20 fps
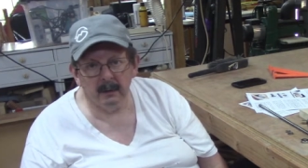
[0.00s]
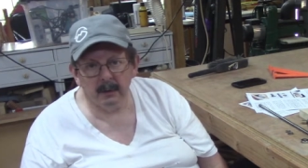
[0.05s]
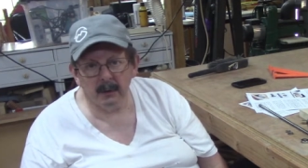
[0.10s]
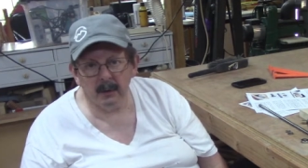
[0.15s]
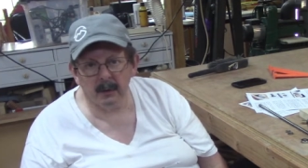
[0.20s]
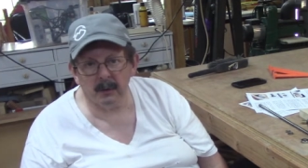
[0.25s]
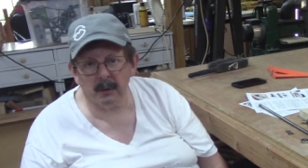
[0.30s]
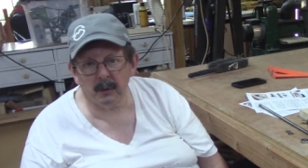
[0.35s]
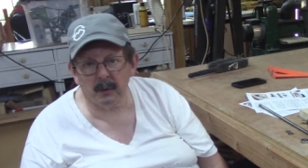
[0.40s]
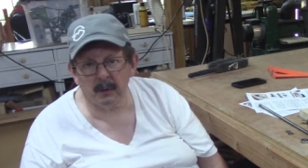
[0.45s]

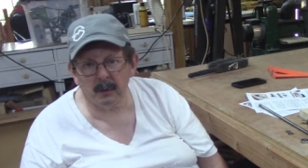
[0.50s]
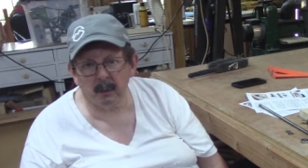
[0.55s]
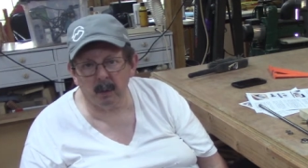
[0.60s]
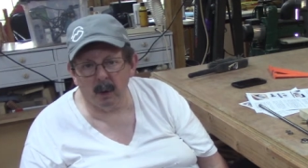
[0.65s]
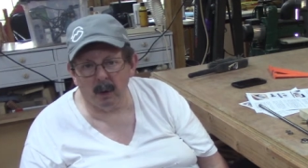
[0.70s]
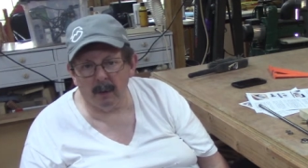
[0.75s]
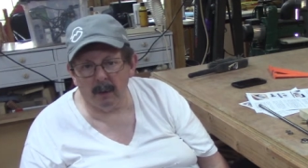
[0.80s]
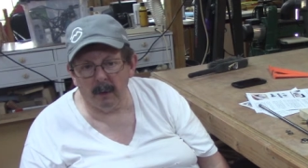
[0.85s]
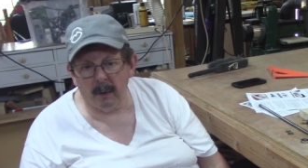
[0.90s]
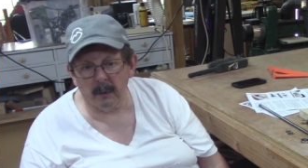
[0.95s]
this is
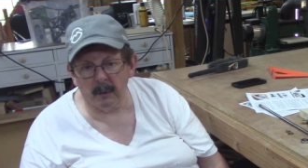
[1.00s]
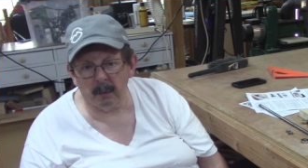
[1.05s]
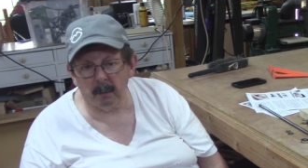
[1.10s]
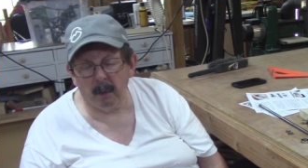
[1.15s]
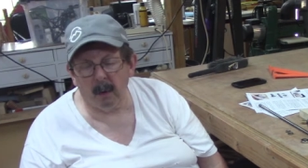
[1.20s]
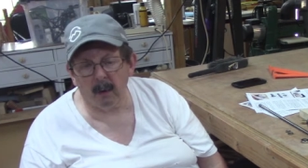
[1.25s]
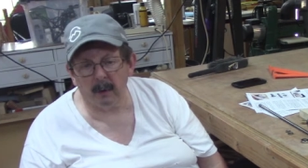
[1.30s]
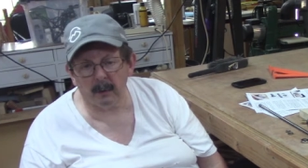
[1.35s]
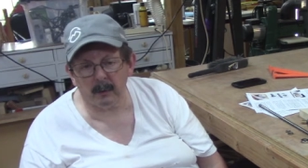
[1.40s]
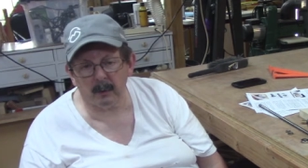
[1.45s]
one of those
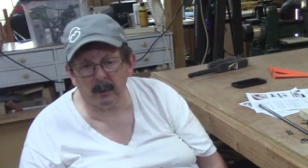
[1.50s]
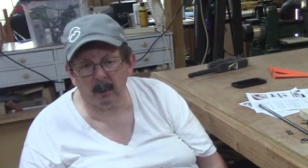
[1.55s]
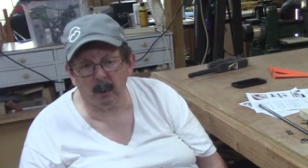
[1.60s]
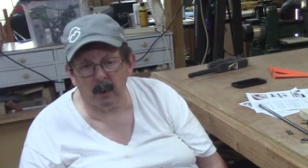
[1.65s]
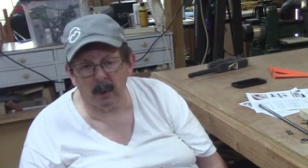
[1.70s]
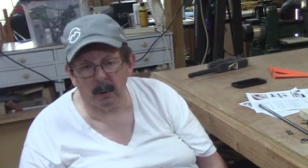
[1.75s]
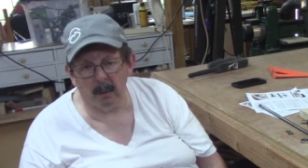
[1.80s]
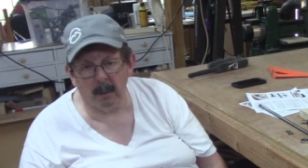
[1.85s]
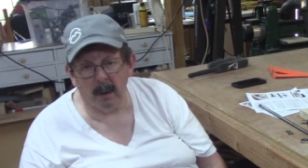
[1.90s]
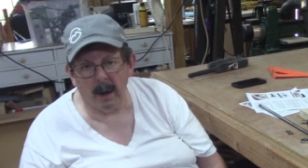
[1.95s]
parts
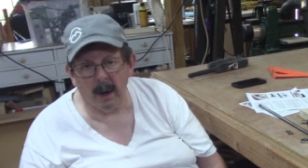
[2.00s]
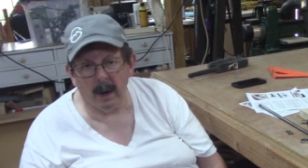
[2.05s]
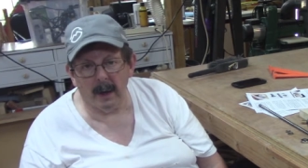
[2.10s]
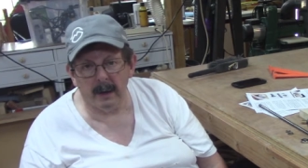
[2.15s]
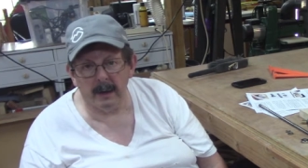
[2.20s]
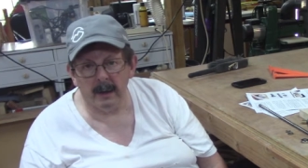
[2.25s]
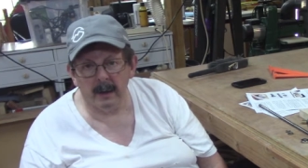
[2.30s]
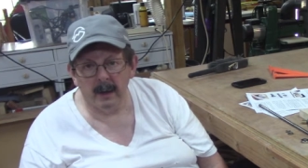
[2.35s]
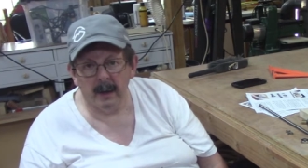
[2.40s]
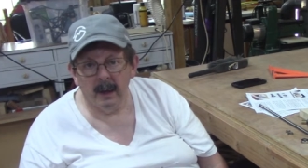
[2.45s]

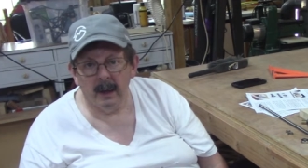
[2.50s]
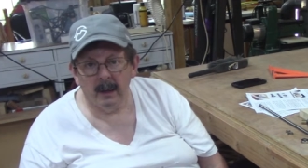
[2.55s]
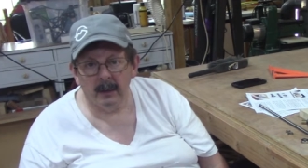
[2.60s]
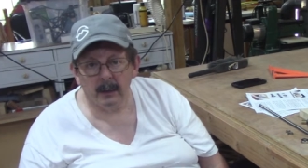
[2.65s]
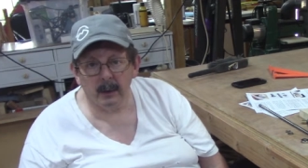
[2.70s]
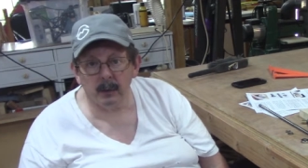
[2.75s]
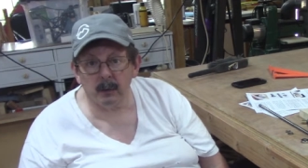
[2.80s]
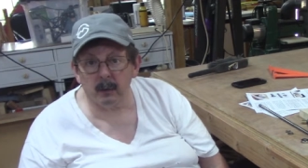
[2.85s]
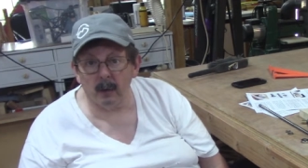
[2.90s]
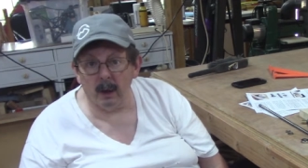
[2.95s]
whereby
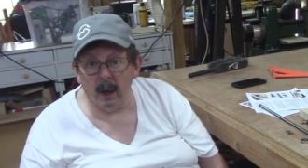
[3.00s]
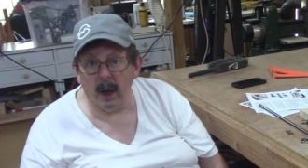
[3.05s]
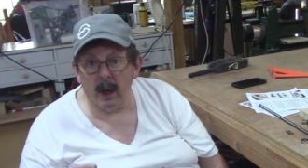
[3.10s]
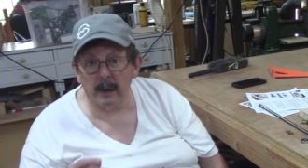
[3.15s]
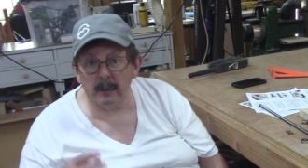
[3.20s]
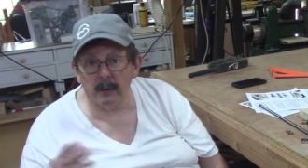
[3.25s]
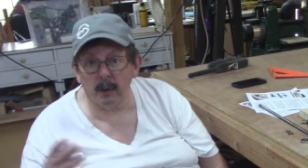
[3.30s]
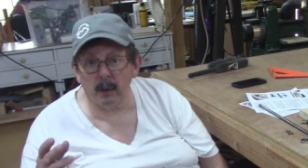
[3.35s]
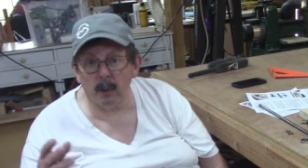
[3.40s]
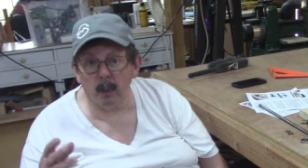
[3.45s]
there's a
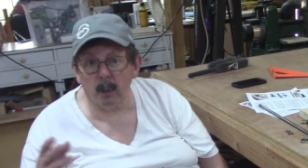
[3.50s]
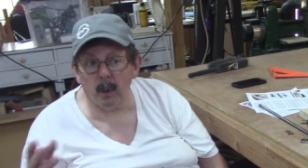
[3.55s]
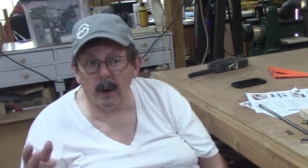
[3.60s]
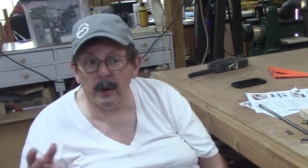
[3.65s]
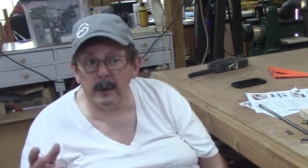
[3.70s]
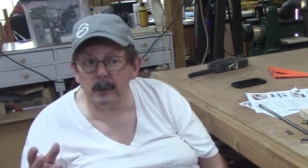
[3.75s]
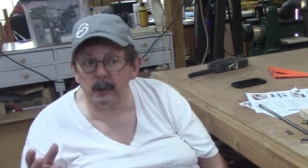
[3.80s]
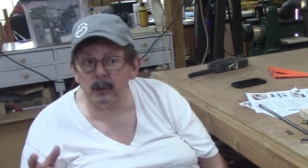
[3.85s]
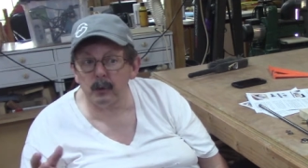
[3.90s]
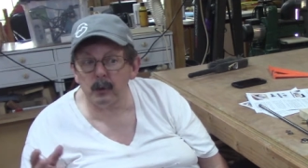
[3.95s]
lot of other
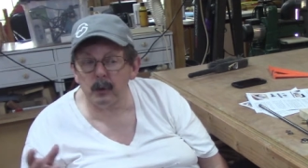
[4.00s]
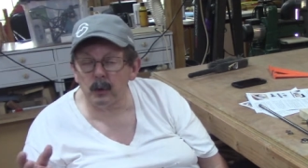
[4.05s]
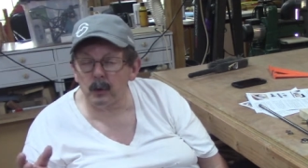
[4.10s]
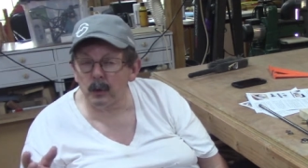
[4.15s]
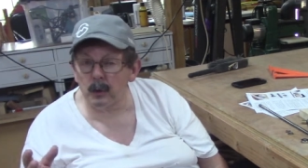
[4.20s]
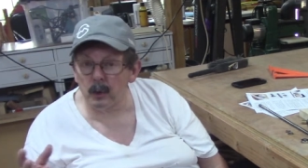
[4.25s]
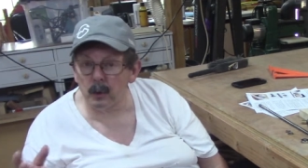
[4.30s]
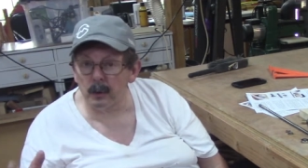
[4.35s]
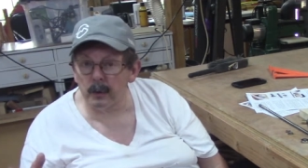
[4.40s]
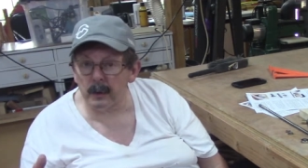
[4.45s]
ways you
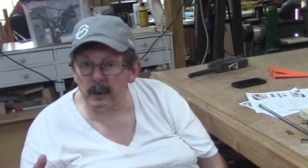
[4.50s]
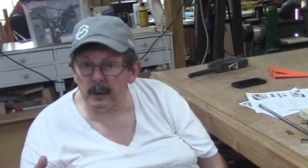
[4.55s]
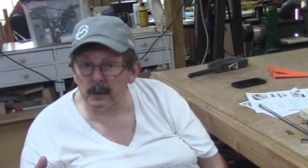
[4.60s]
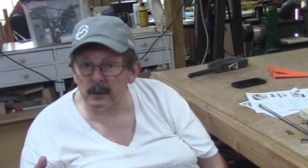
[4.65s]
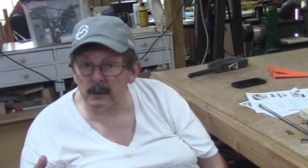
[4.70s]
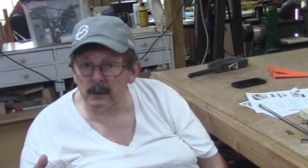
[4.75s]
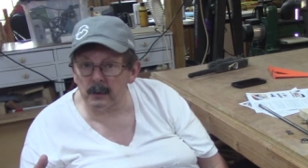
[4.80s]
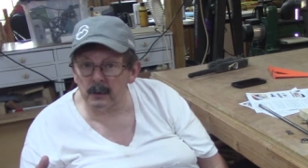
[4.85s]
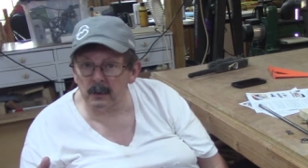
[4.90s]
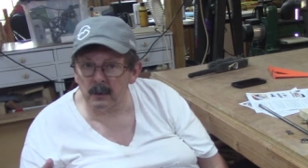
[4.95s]
could do
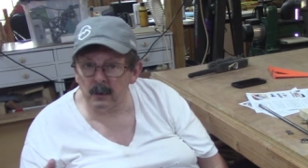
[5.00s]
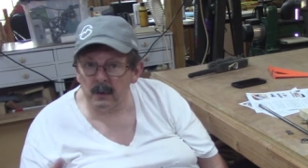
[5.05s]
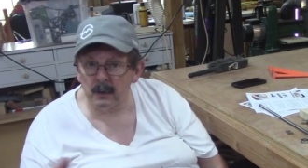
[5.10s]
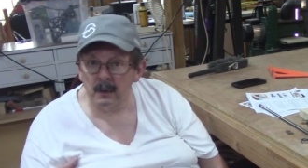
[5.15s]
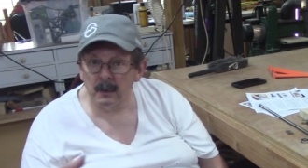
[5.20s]
this.